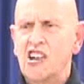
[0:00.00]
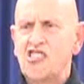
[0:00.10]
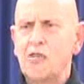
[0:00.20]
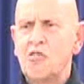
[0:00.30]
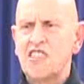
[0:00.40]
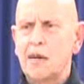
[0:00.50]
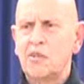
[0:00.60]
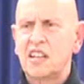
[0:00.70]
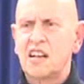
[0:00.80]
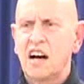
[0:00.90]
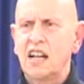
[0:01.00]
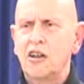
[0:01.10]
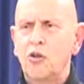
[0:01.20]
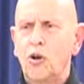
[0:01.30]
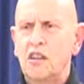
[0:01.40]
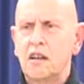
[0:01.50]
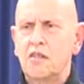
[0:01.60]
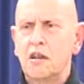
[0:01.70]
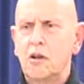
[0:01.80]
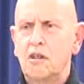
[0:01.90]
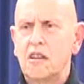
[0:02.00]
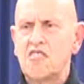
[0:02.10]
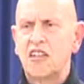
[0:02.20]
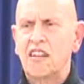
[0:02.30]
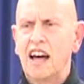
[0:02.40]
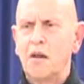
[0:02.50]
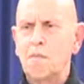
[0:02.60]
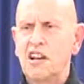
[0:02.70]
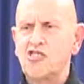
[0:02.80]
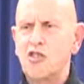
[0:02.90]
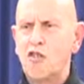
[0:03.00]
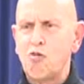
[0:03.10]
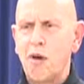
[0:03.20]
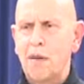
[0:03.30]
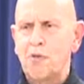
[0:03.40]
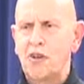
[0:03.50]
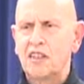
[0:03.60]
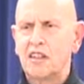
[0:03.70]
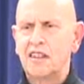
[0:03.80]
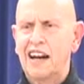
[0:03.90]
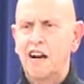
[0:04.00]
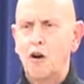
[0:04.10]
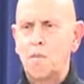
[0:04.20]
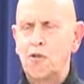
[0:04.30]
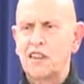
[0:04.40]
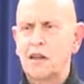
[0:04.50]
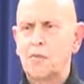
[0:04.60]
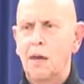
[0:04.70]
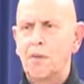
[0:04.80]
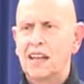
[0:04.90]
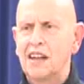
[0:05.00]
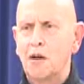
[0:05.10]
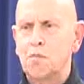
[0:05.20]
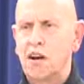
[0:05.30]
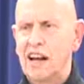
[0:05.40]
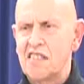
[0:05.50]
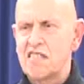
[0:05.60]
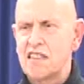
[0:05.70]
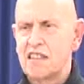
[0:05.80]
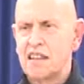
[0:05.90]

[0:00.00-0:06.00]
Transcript: She was able to con the Solana Beach newspaper into letting her print them up on their press.